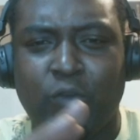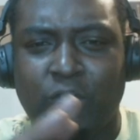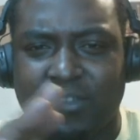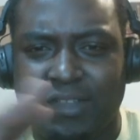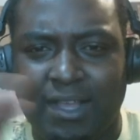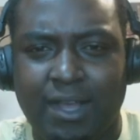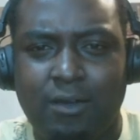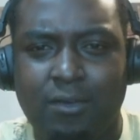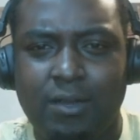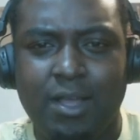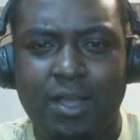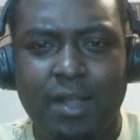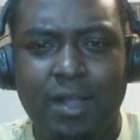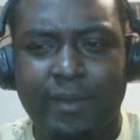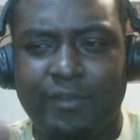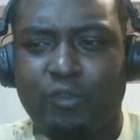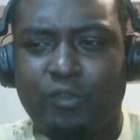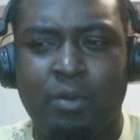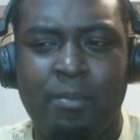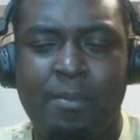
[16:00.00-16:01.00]
as hell.
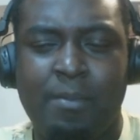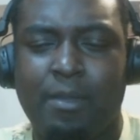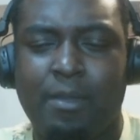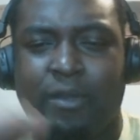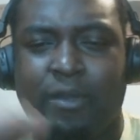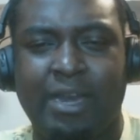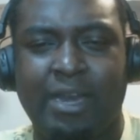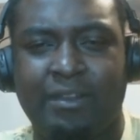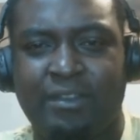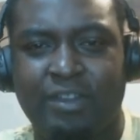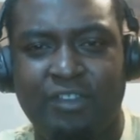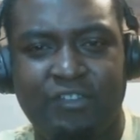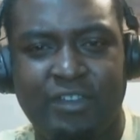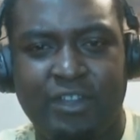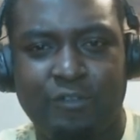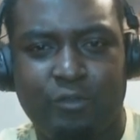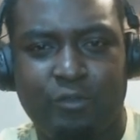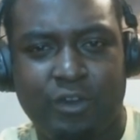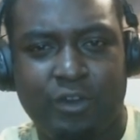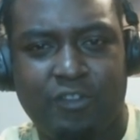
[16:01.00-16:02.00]
This sword would be a great addition,
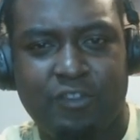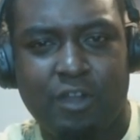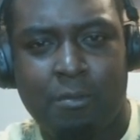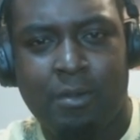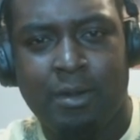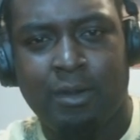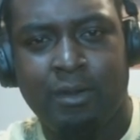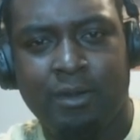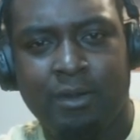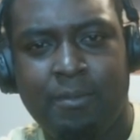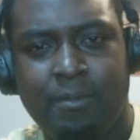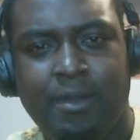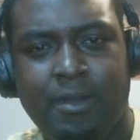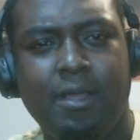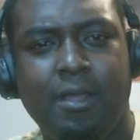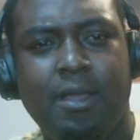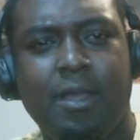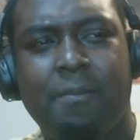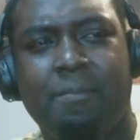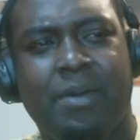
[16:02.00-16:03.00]
as we're going to talk about in a little bit.
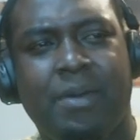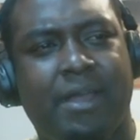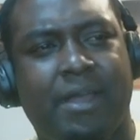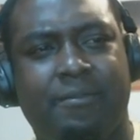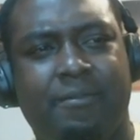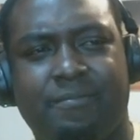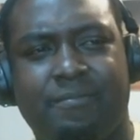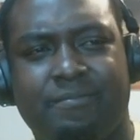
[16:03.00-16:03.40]
But